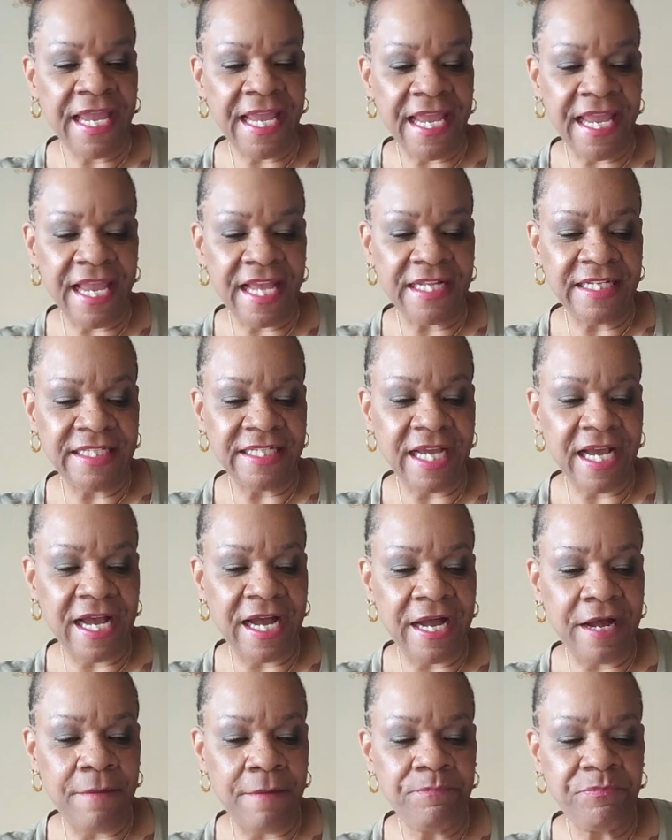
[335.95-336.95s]
And
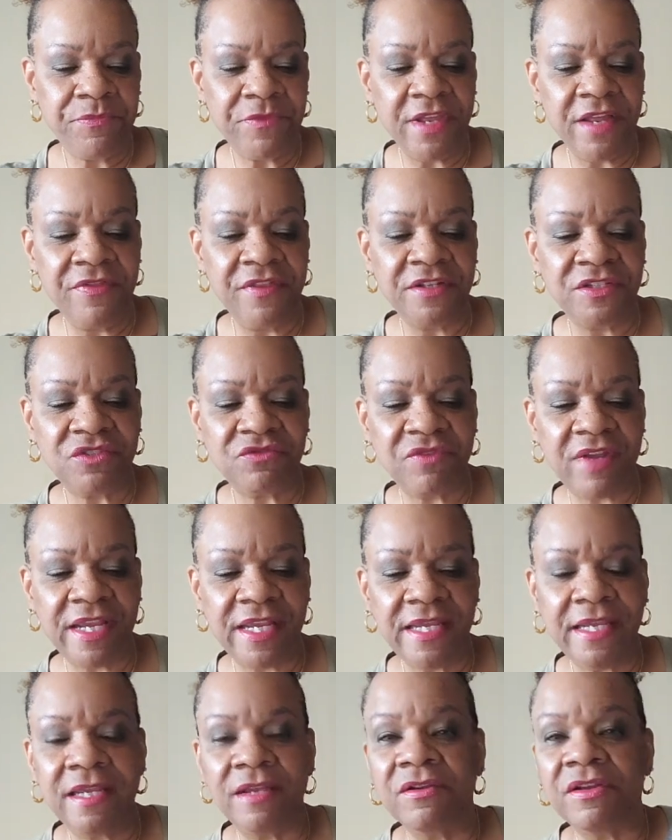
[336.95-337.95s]
then this
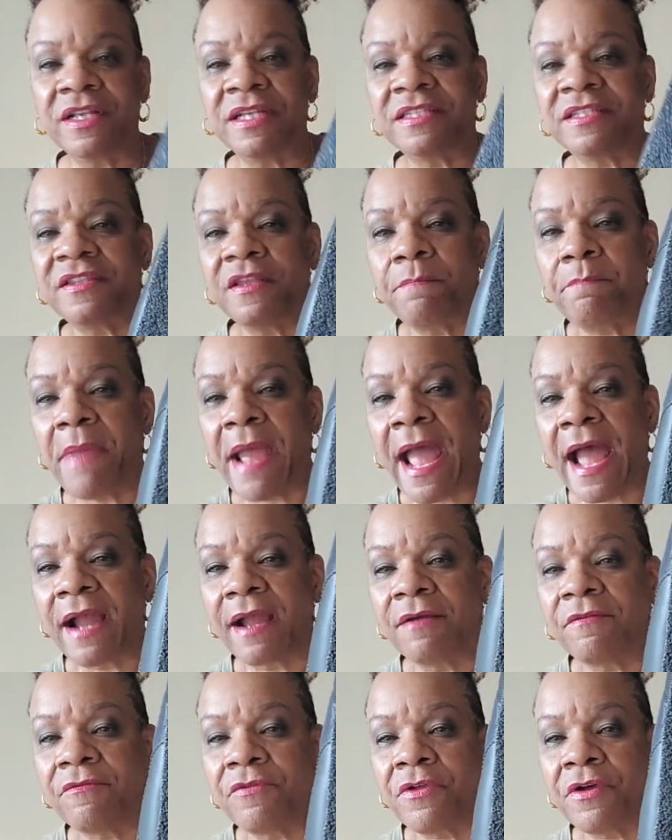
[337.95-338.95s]
right here is the
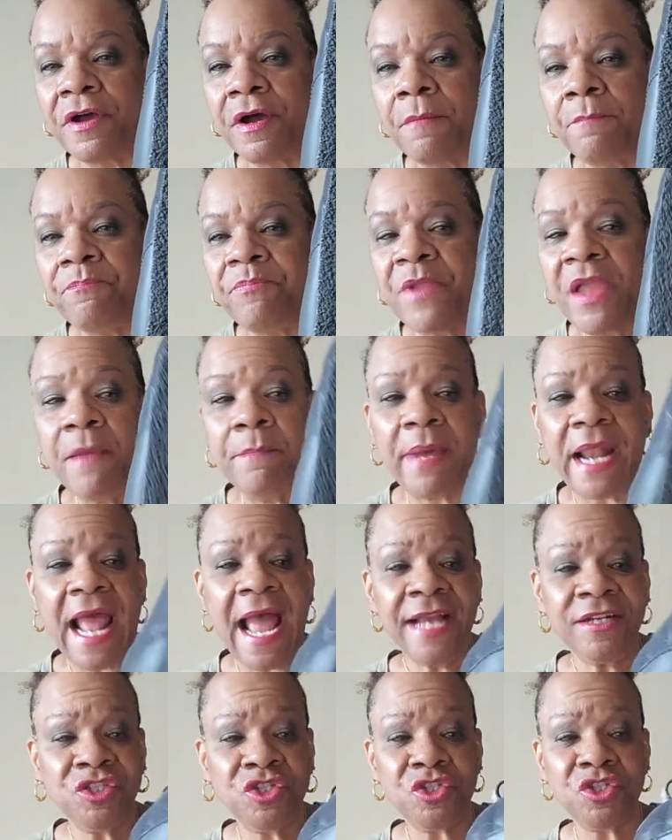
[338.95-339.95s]
back of them. But
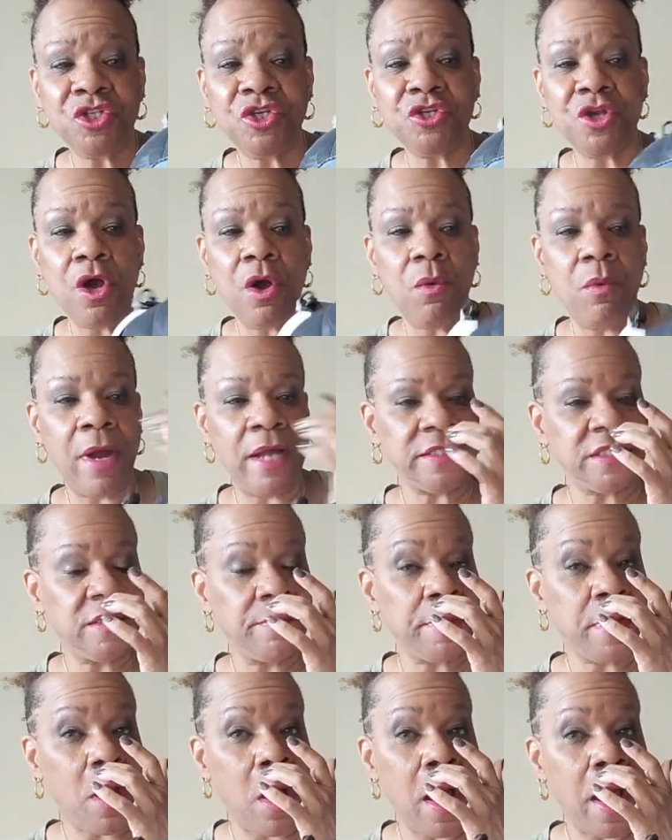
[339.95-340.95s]
actually, you know what,
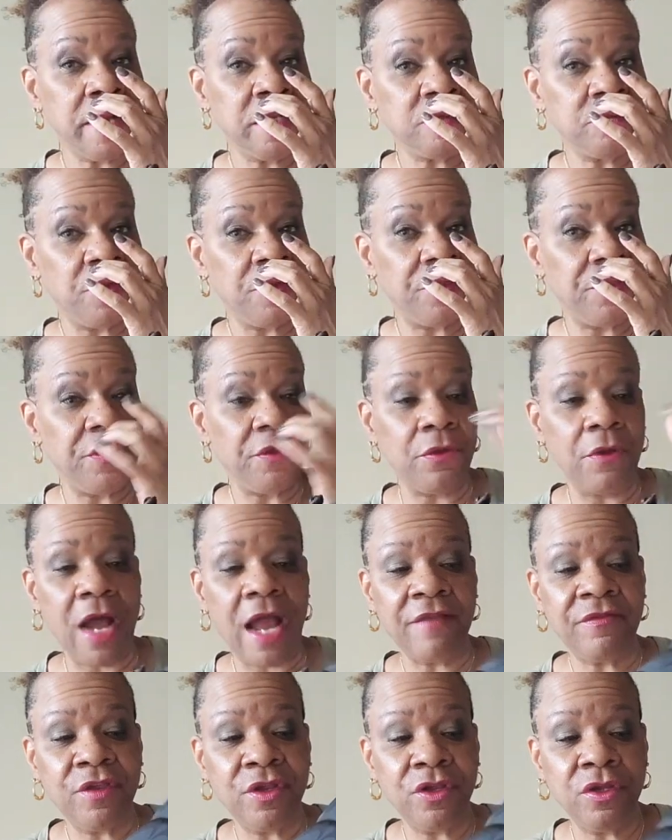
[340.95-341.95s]
to be honest with you,
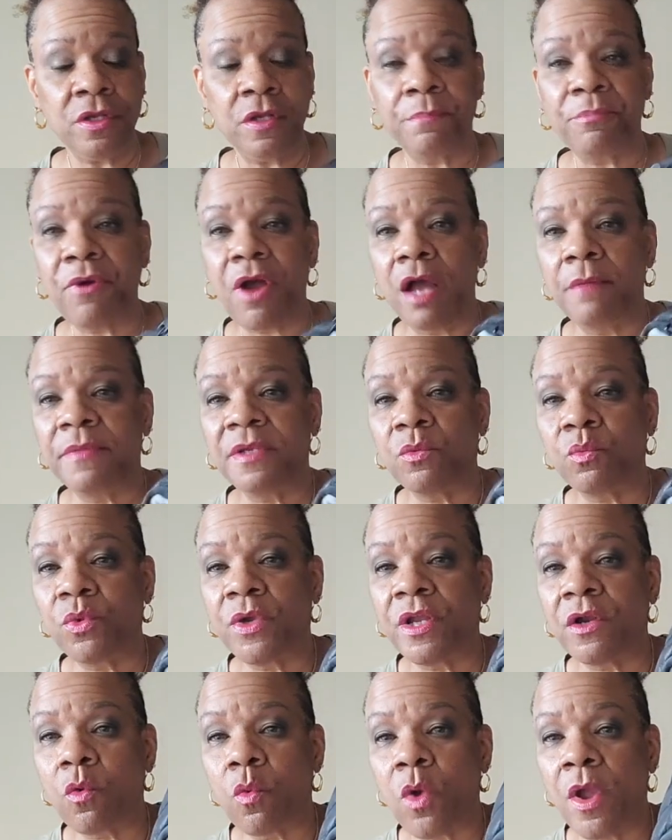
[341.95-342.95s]
I think you could probably
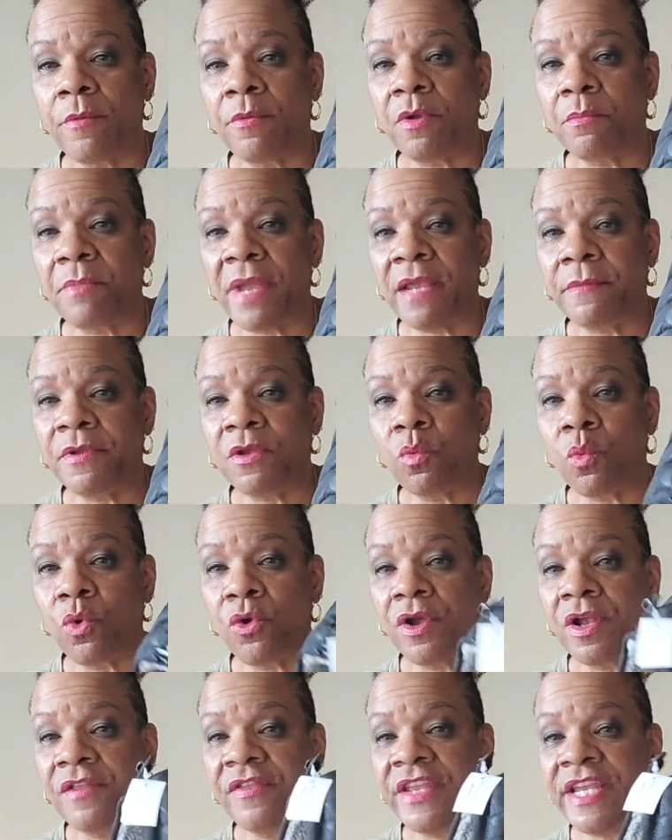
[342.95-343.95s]
get away with maybe
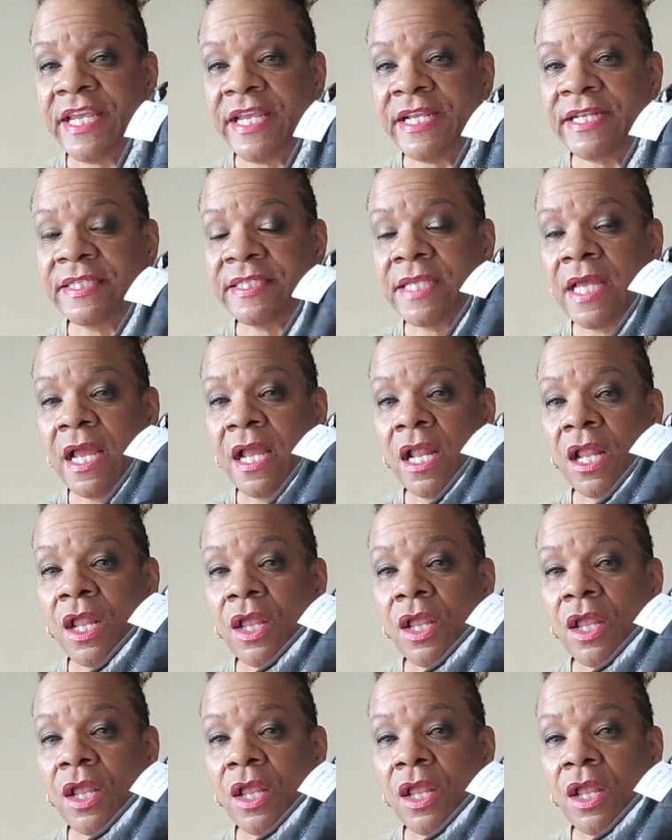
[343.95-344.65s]
wearing these,